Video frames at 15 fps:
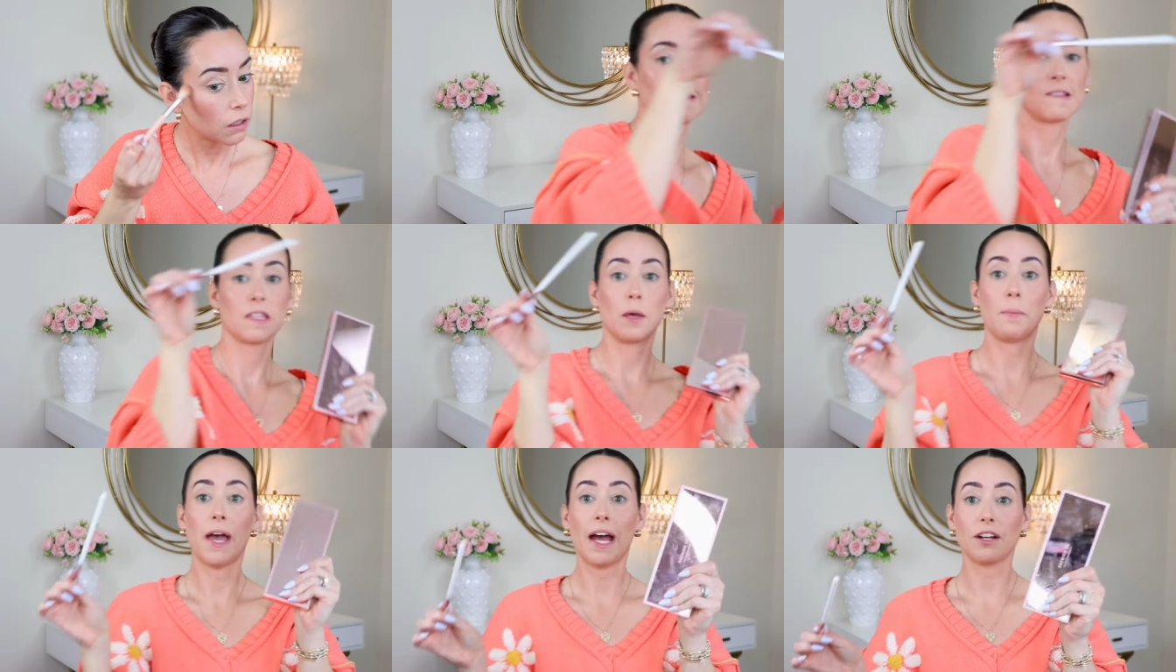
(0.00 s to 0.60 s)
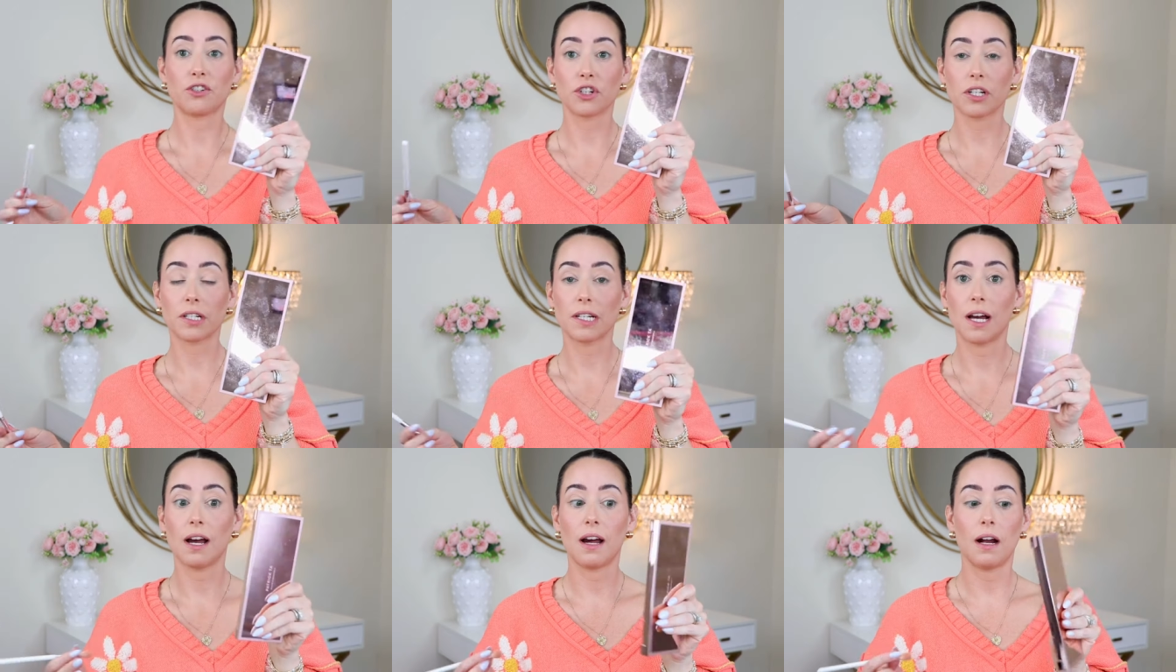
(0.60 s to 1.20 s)
The Patrick
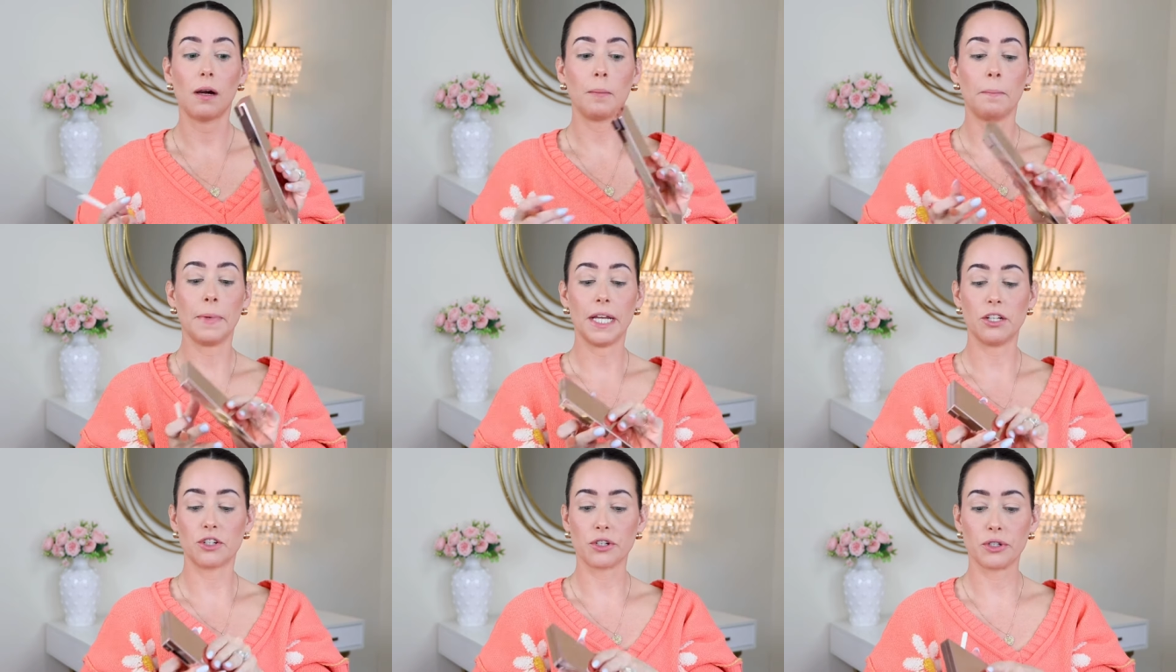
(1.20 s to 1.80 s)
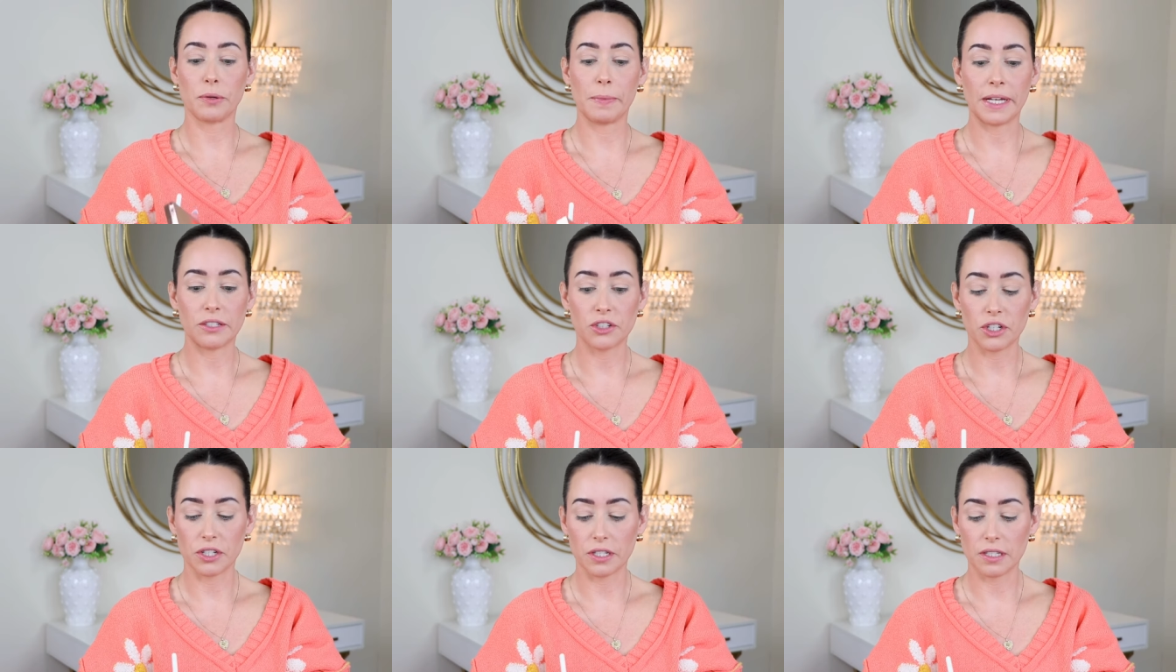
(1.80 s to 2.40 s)
Ta Major
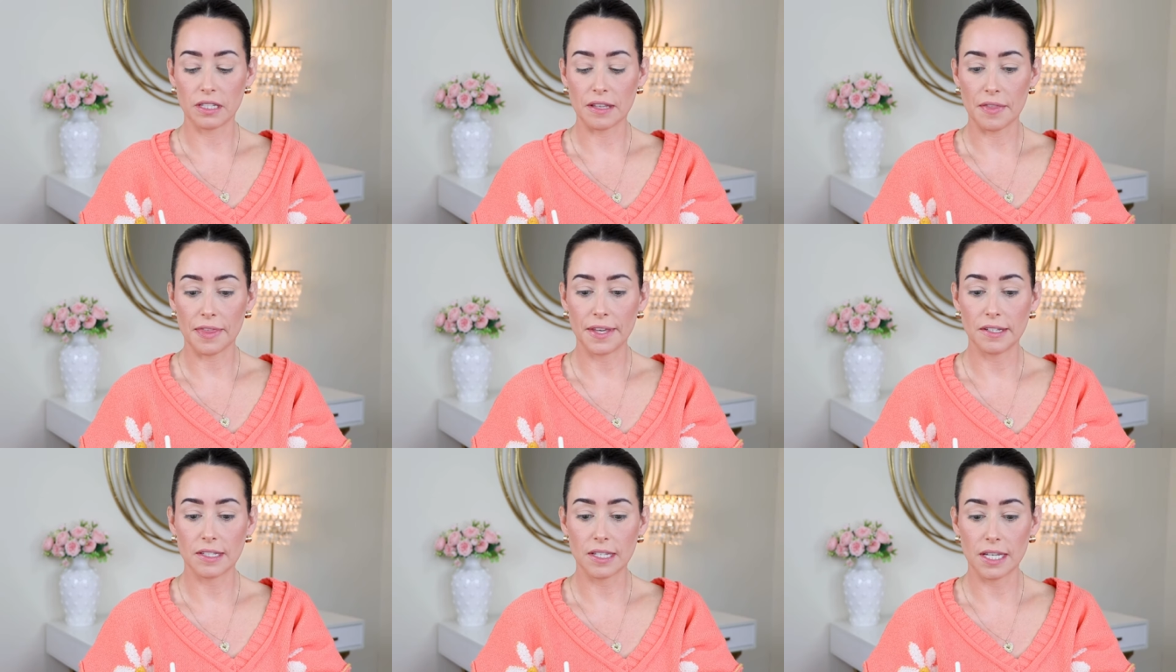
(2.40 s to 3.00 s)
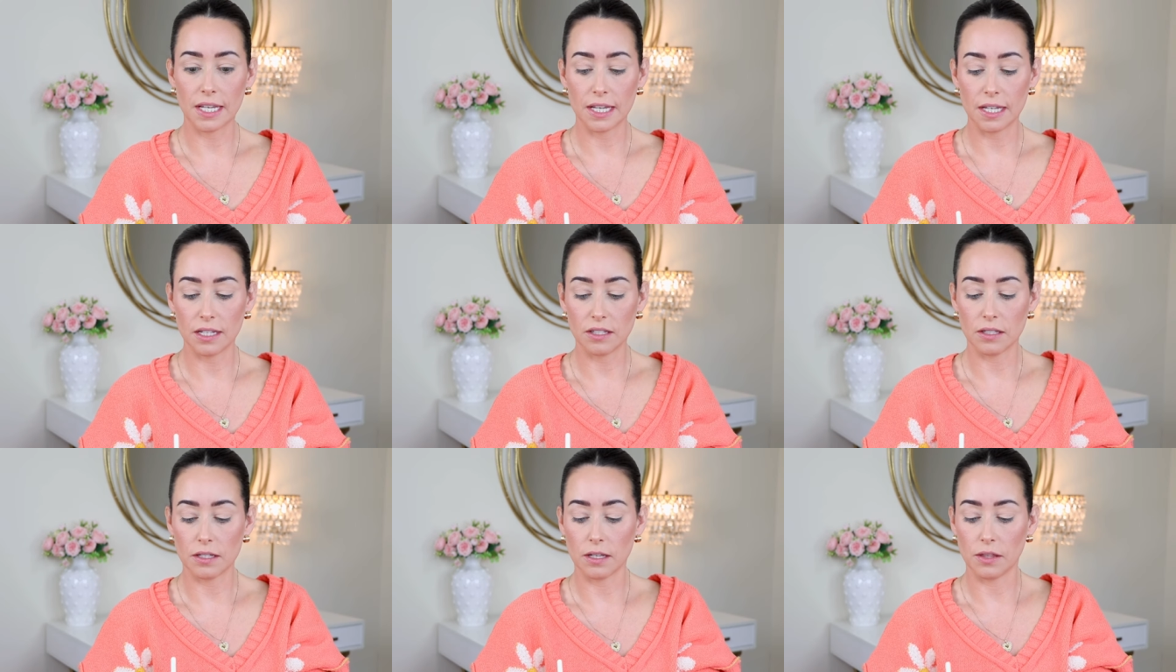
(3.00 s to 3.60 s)
Dimensions, this
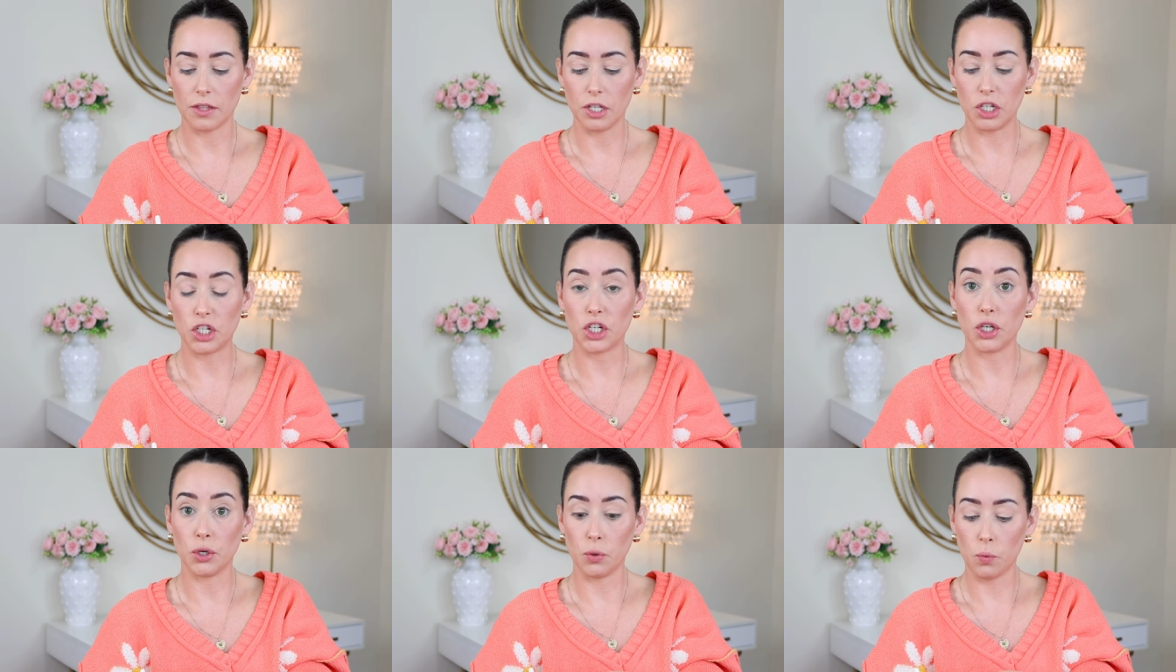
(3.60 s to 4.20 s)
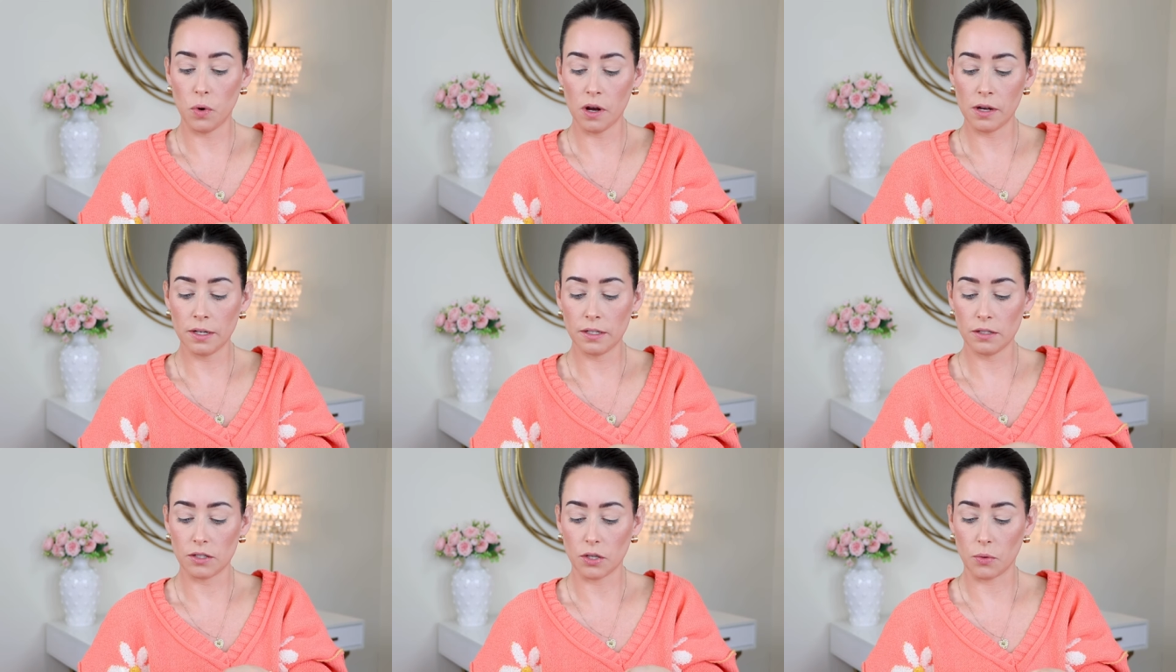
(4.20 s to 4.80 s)
is the 2
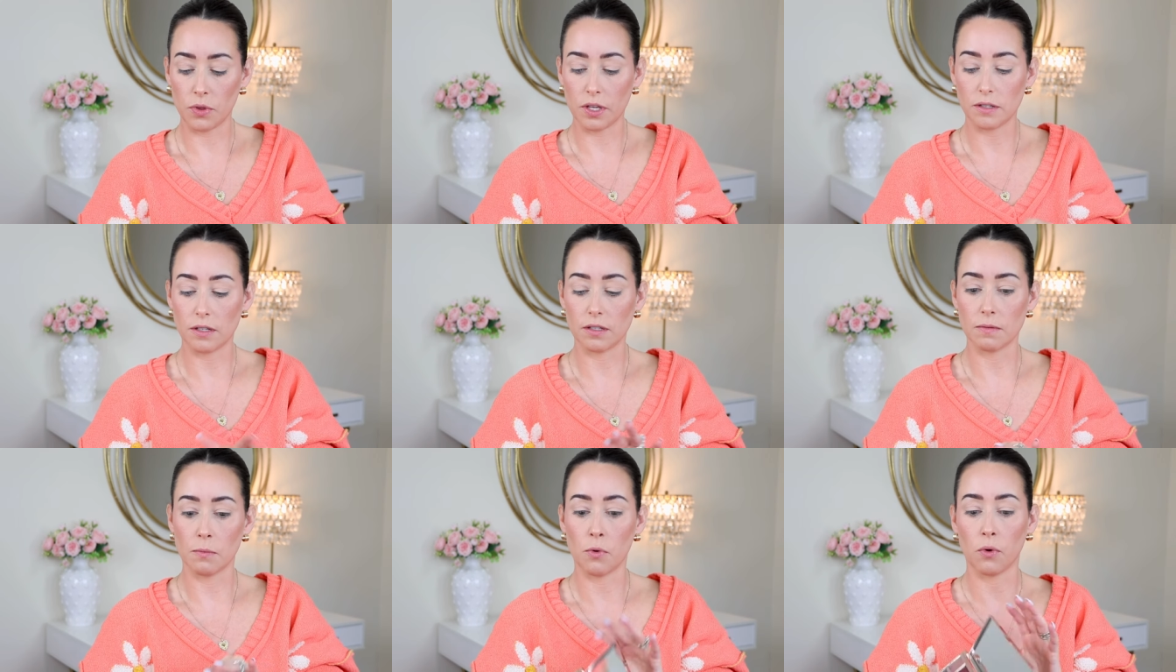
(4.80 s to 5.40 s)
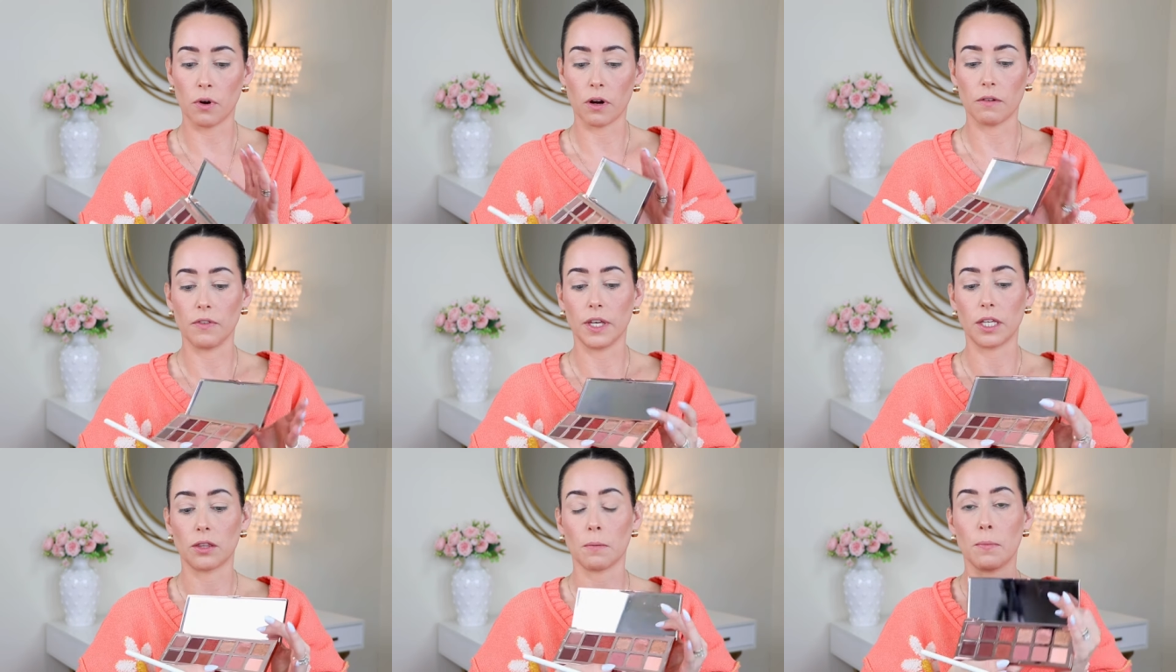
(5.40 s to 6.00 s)
one, so this is more of
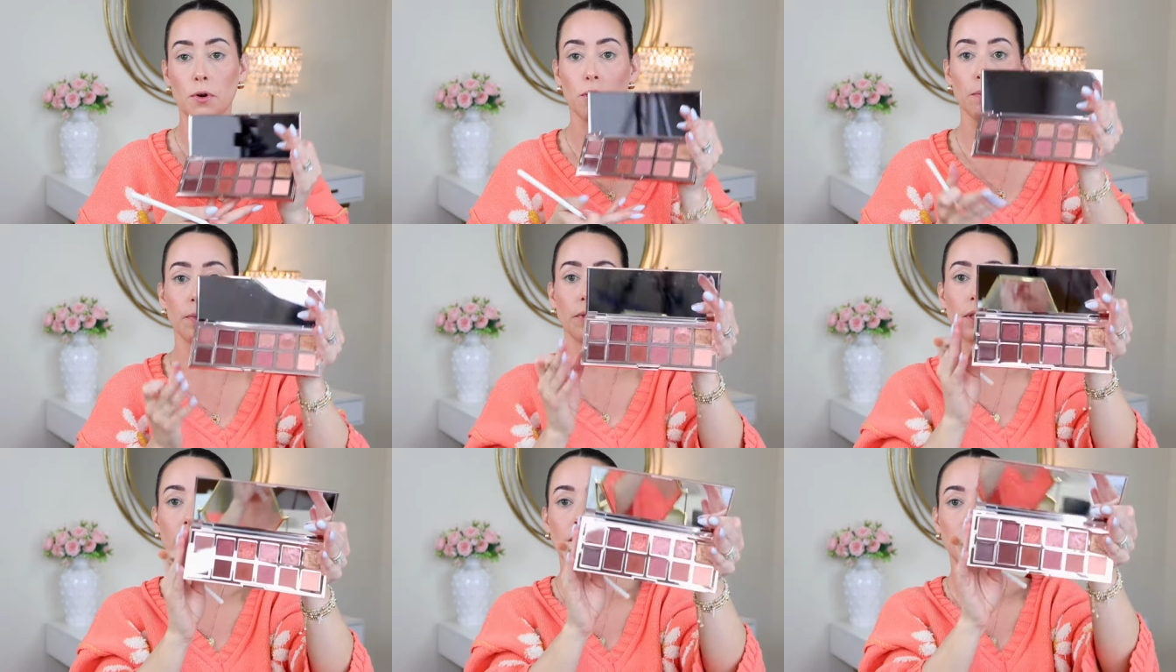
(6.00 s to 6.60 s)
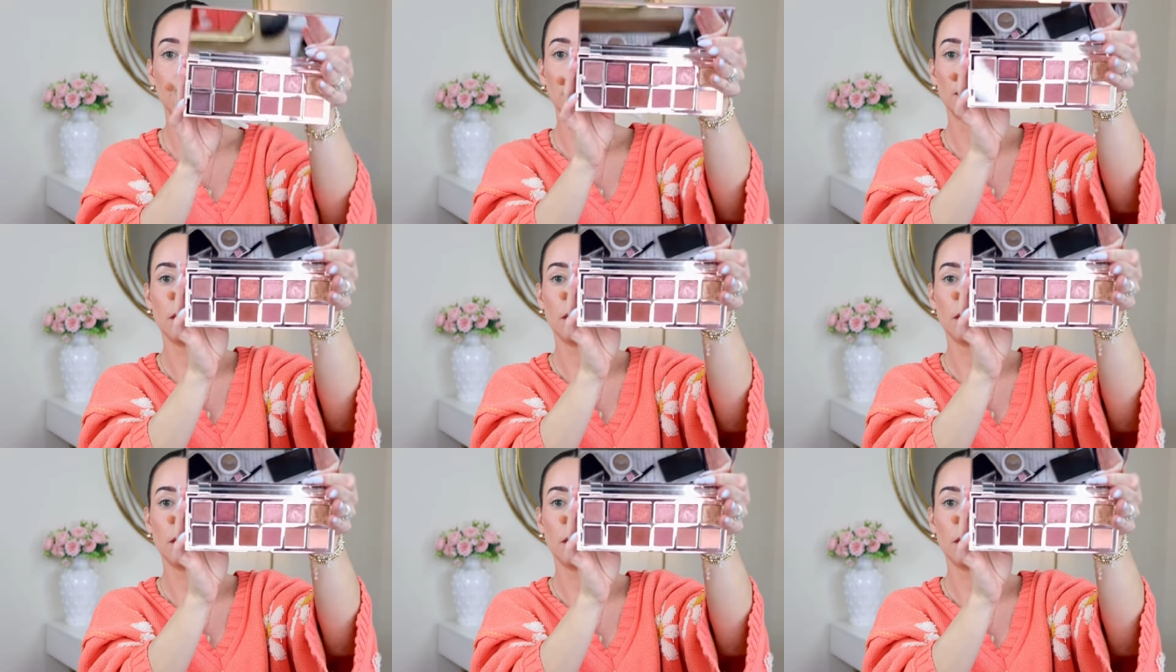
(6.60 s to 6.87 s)
like the purpley